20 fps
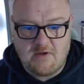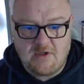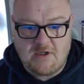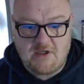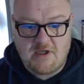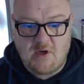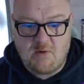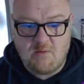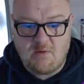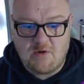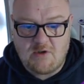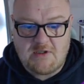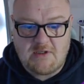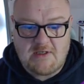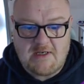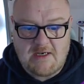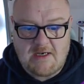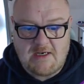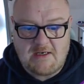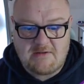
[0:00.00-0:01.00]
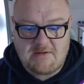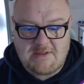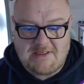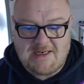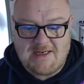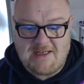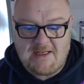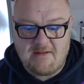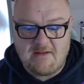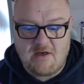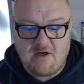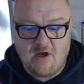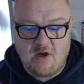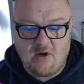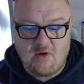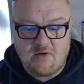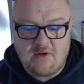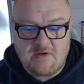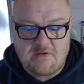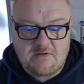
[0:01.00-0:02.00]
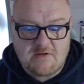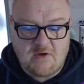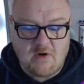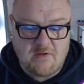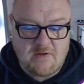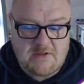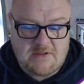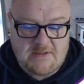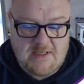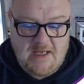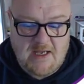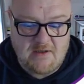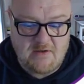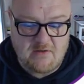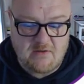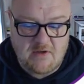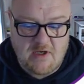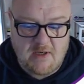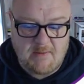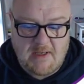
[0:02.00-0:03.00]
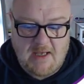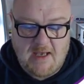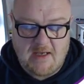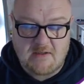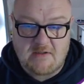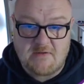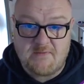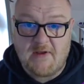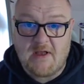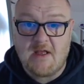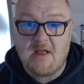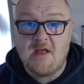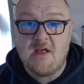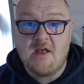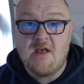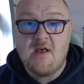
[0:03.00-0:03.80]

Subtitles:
I don't want to delete the node that's got this handle coming out of it,